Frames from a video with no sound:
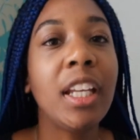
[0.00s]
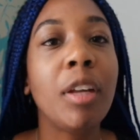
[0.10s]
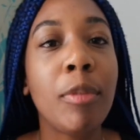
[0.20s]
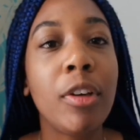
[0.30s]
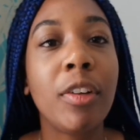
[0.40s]

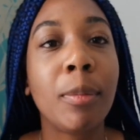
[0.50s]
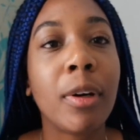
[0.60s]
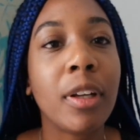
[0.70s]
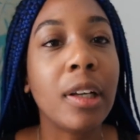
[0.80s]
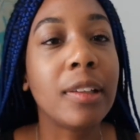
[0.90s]
in a beauty
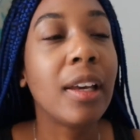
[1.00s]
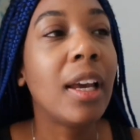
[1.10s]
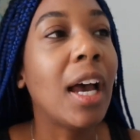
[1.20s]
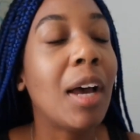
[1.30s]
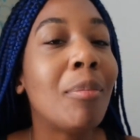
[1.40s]
product
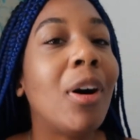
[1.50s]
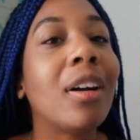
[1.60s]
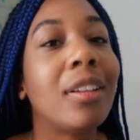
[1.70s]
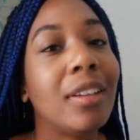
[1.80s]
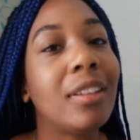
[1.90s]
and
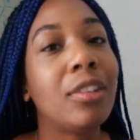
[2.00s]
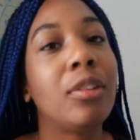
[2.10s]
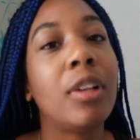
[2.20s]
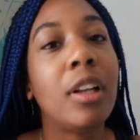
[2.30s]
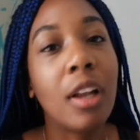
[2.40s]
market it
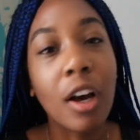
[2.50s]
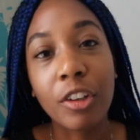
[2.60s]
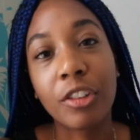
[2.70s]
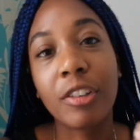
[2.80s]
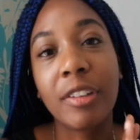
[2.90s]
to the
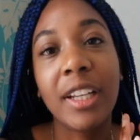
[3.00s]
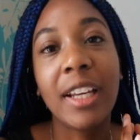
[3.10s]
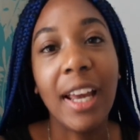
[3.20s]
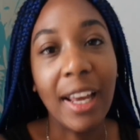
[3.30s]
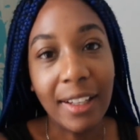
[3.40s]

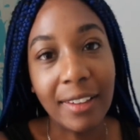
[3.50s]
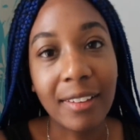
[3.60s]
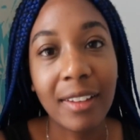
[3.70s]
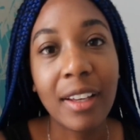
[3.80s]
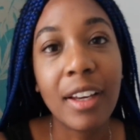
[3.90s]
luxury end.